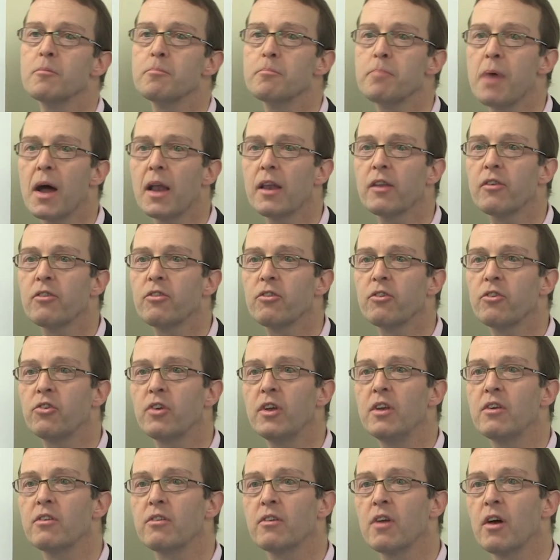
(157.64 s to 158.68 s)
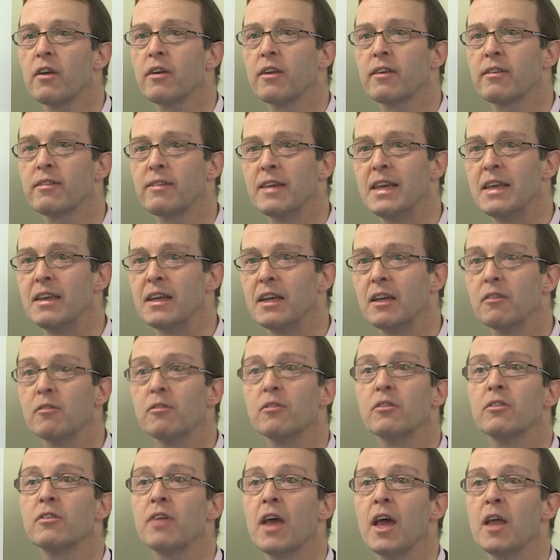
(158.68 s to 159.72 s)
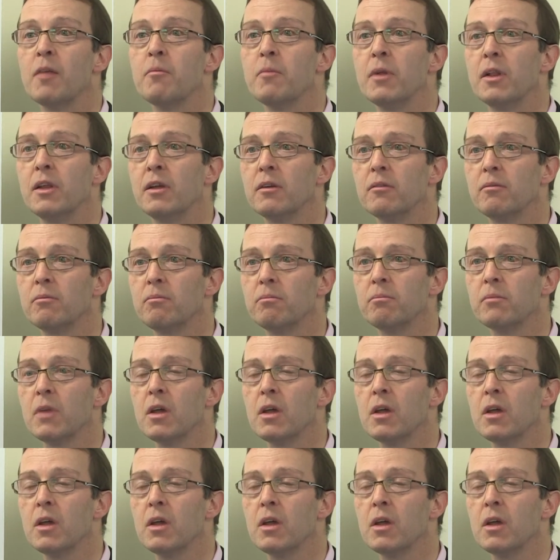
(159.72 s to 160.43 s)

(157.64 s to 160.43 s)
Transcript: Balance sheet not exceeding 10 million,